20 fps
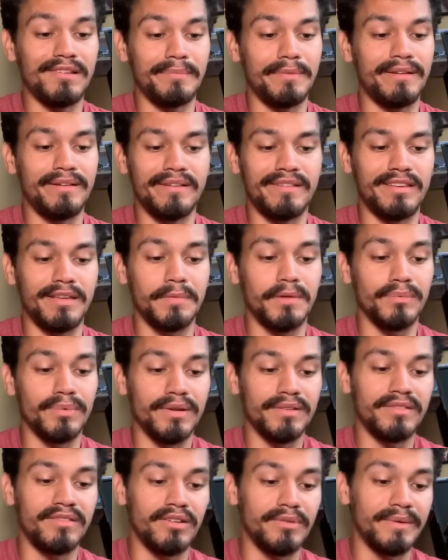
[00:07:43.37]
it's going to be
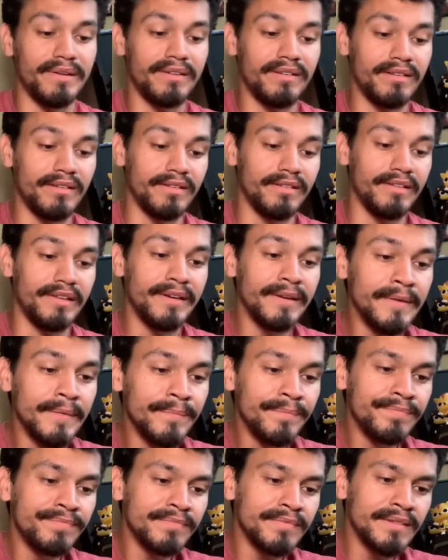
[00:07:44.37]
worth doing, clearly.
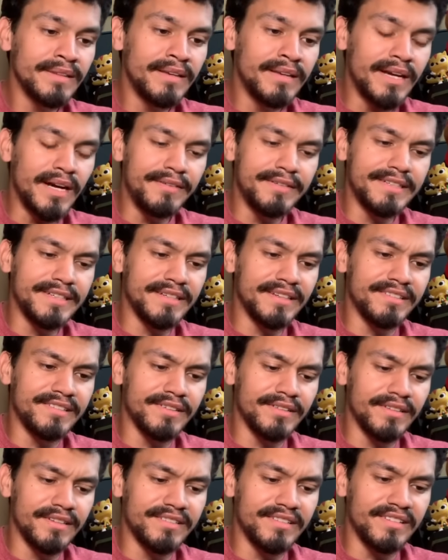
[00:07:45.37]
Everything else
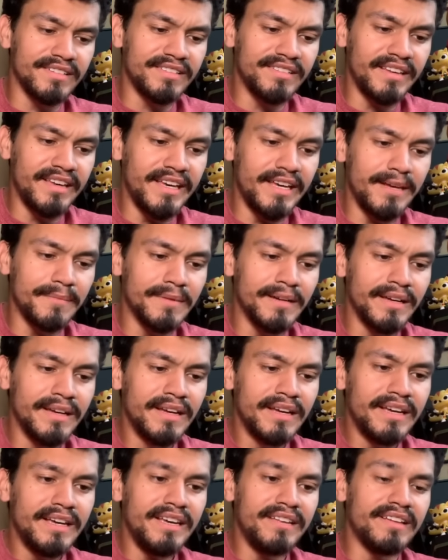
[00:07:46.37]
here looks the same.
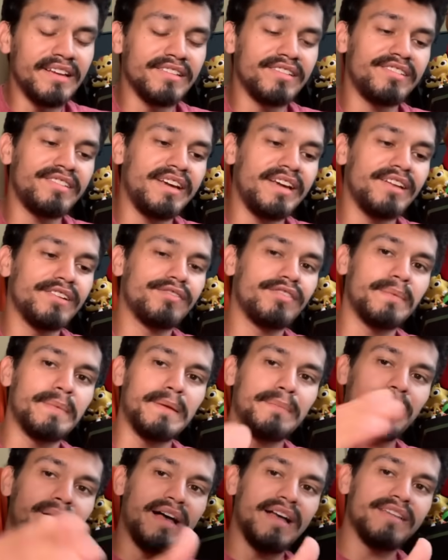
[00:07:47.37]
He does change from
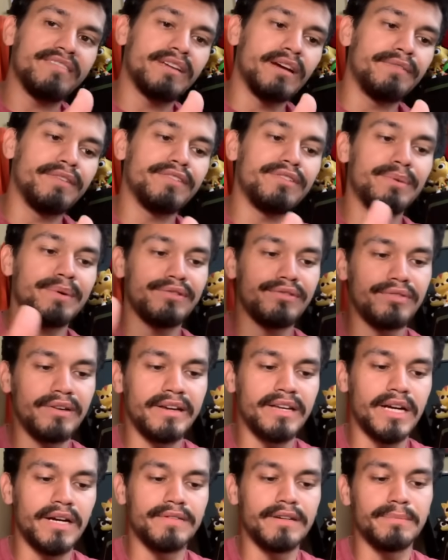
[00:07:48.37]
a blast cover to a
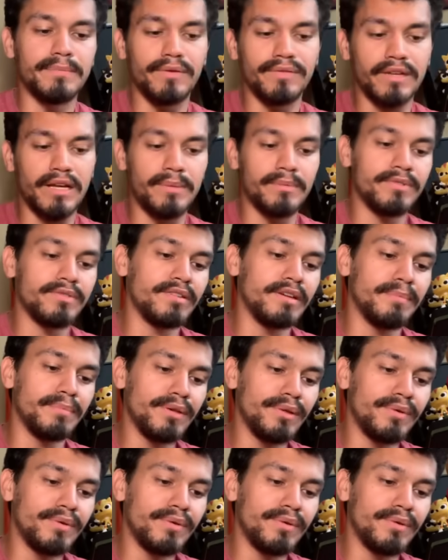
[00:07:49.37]
strike cover, both combo to a blue